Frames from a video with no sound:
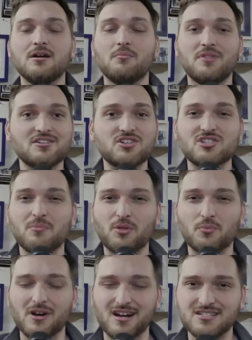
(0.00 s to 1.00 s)
But that's just
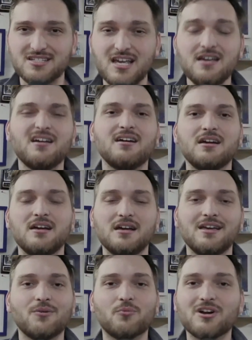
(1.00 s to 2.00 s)
something we're going to see.
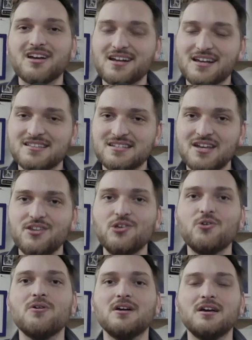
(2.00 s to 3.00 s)
And we're going to
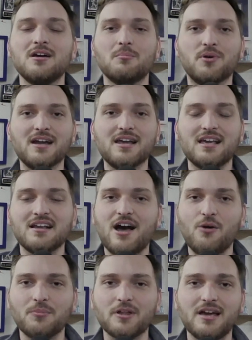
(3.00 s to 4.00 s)
continue breaking
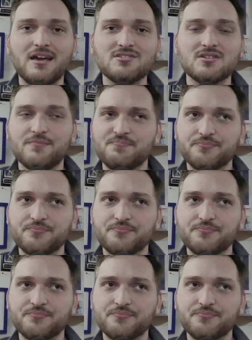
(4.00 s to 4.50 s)
down plays,